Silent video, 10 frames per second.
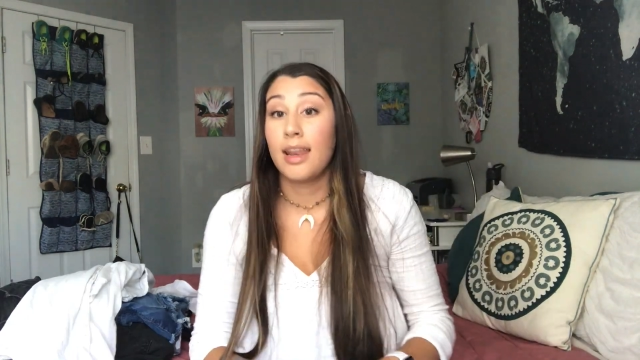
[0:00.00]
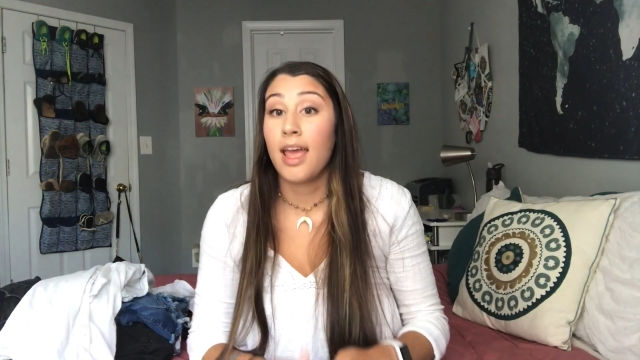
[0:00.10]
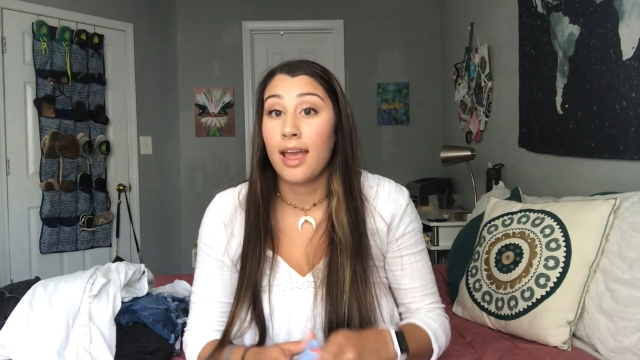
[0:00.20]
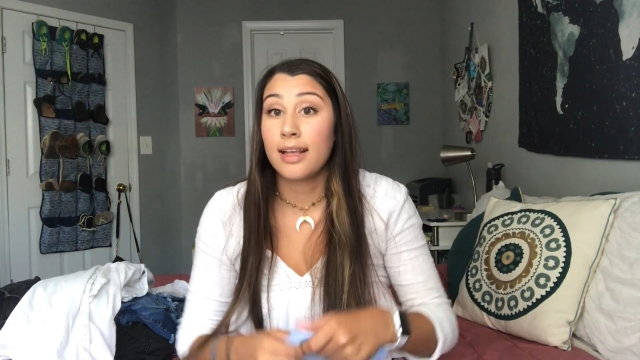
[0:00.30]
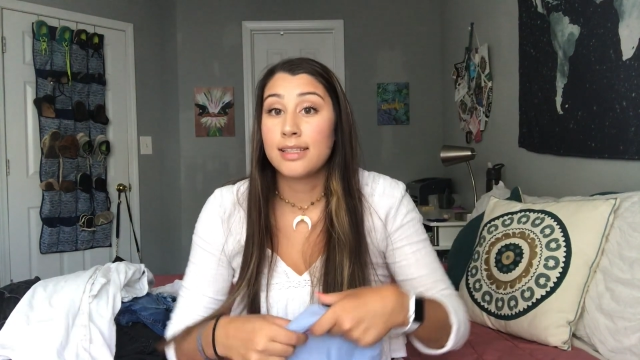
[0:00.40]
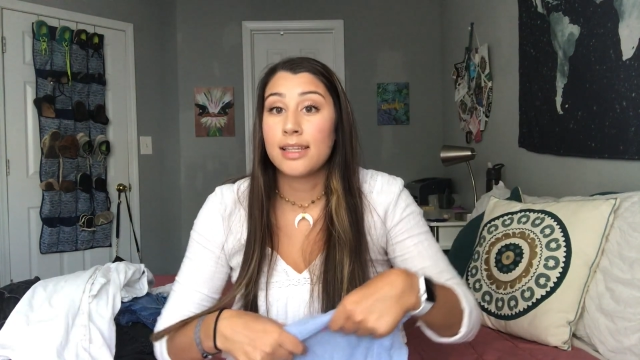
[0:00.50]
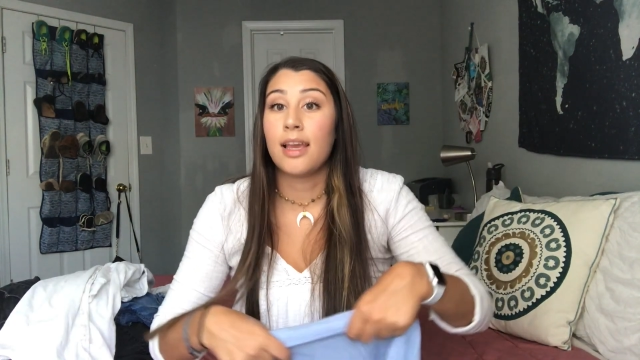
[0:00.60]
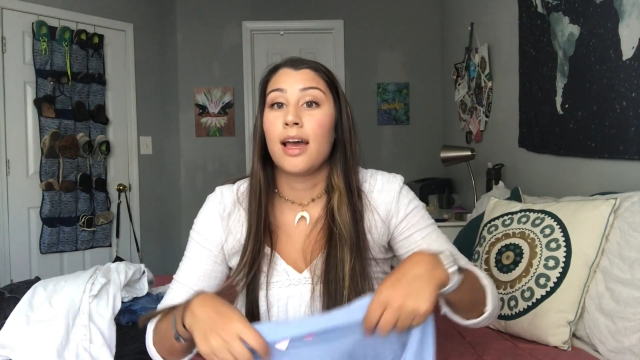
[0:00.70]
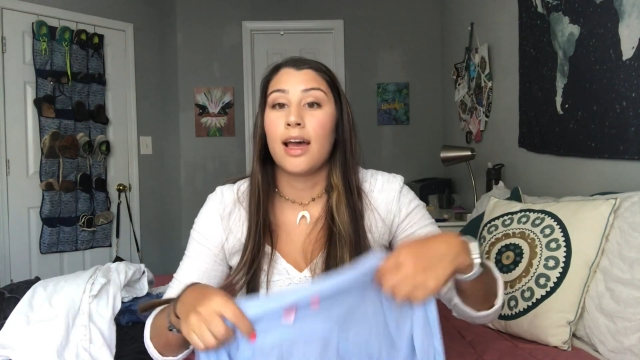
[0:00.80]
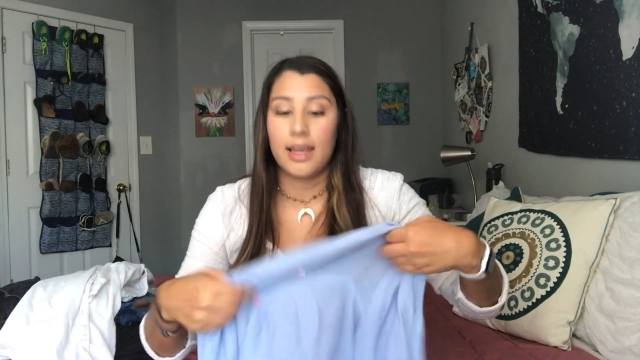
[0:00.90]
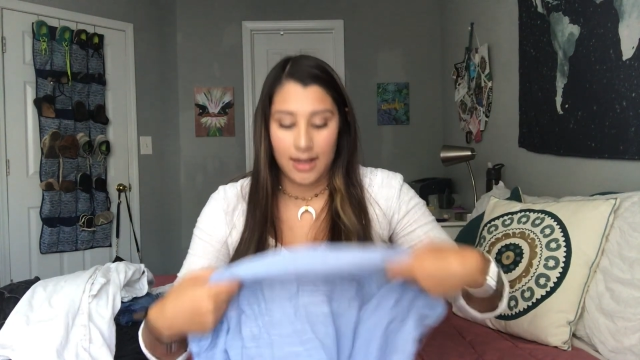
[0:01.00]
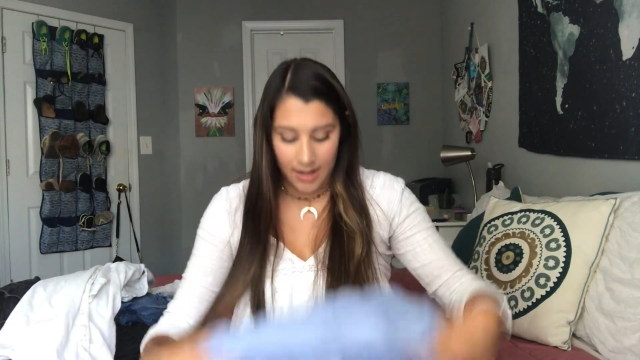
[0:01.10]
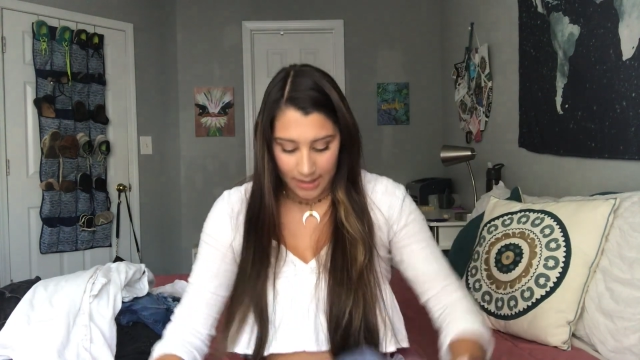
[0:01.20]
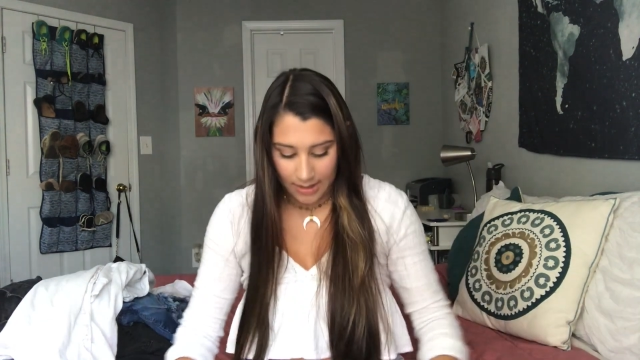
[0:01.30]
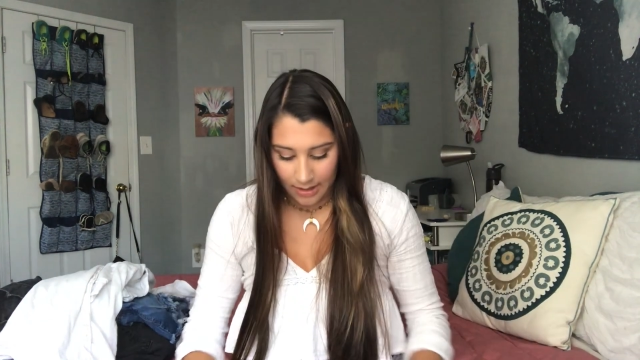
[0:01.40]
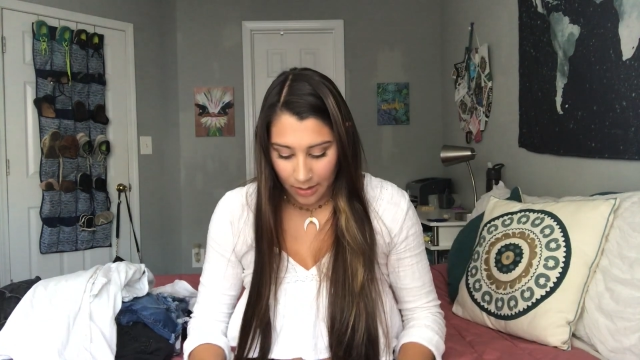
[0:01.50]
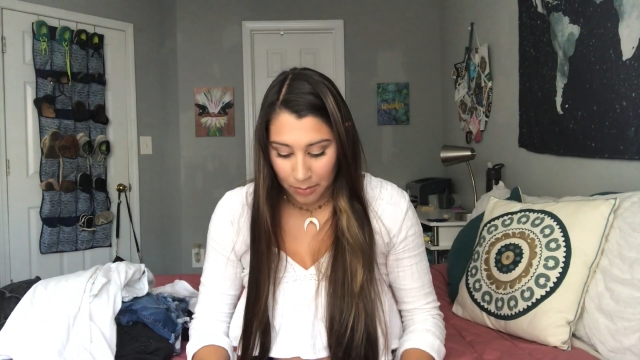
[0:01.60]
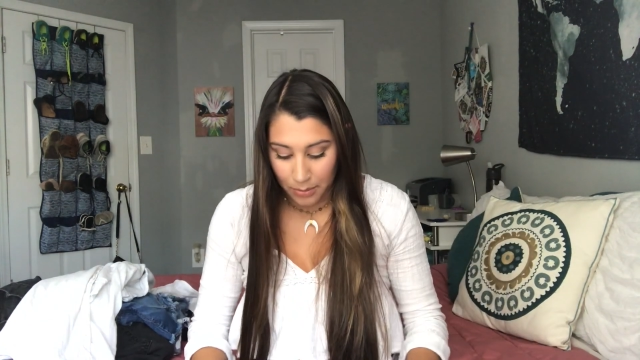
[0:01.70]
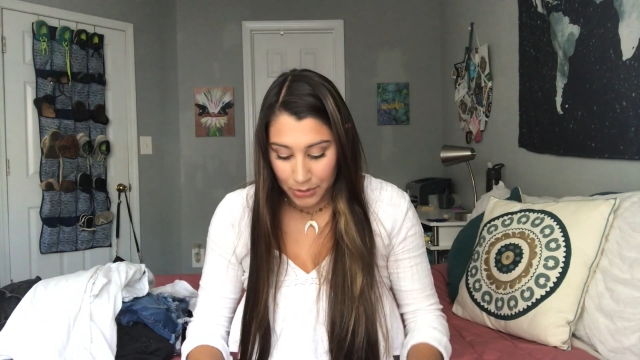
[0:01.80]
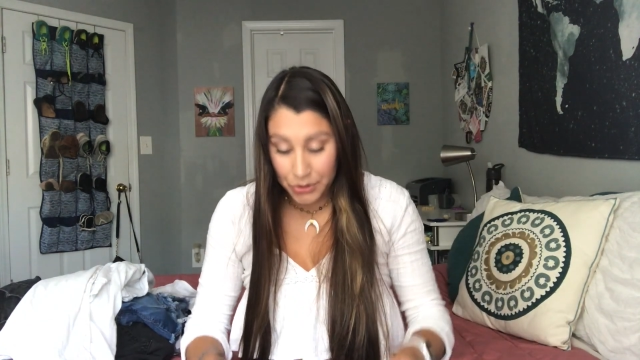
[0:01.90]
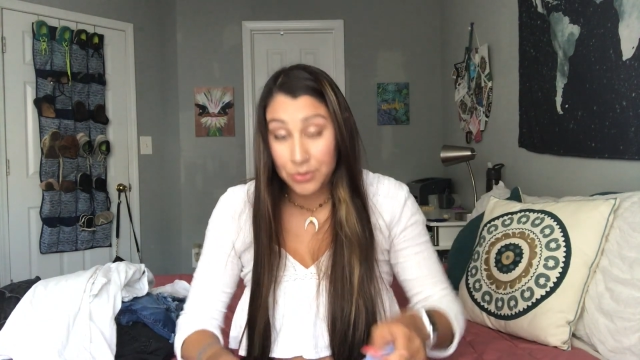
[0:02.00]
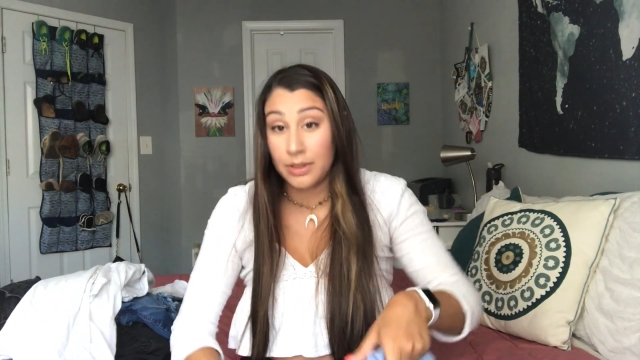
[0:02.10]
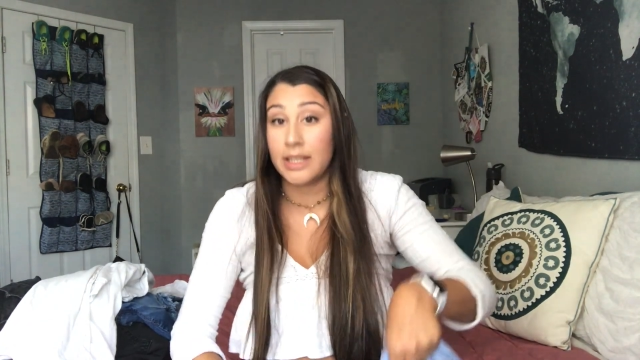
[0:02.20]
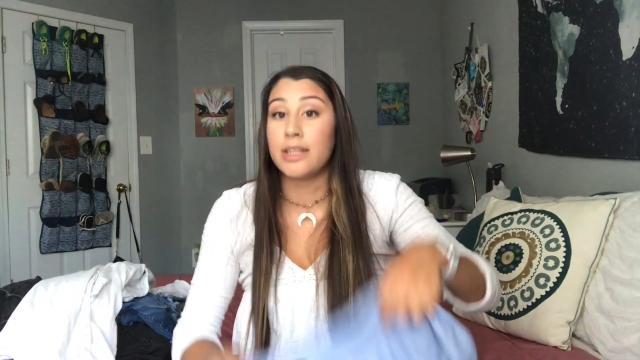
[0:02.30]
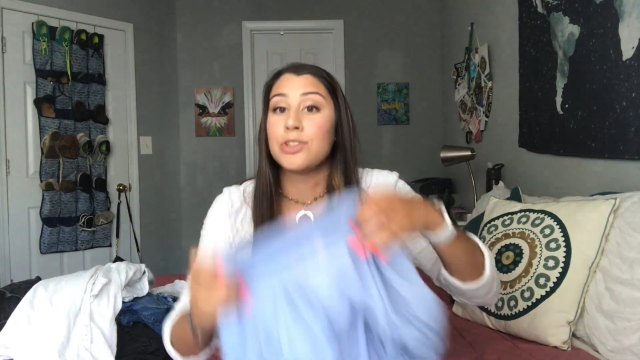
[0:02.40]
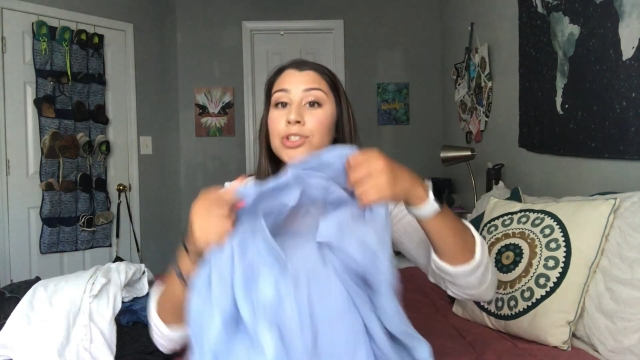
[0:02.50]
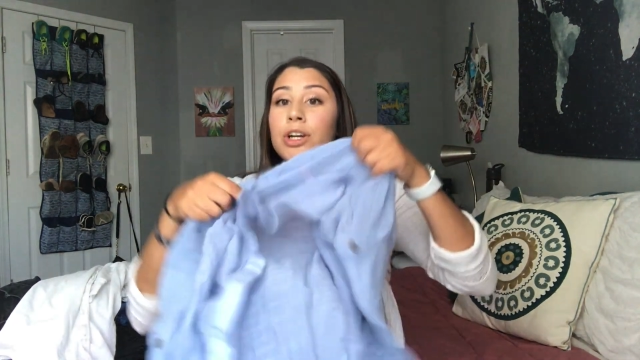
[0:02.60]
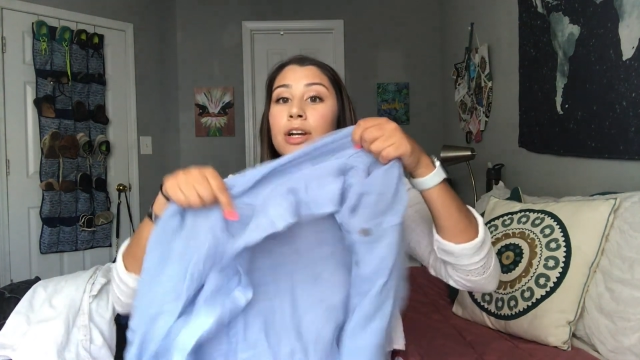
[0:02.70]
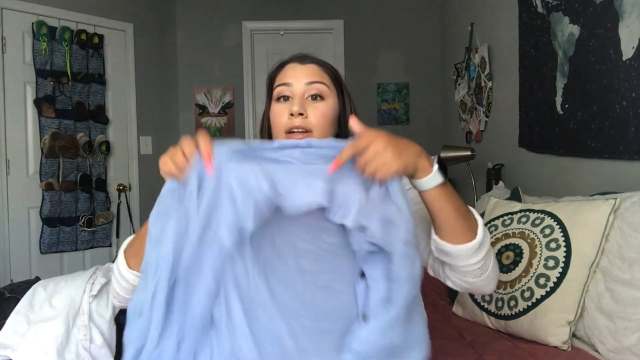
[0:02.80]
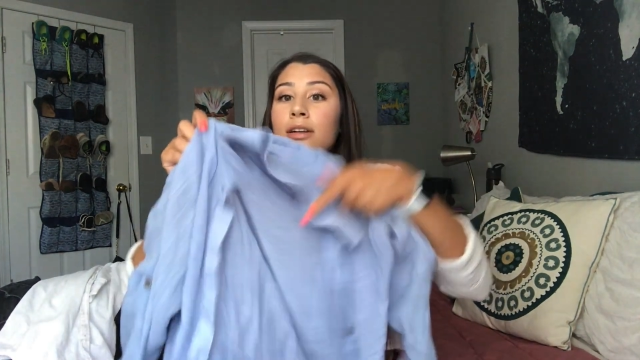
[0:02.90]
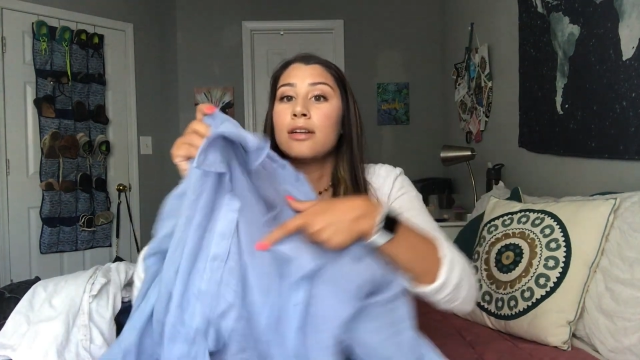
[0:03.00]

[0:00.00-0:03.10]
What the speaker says: Next, I got a blue linen shirt.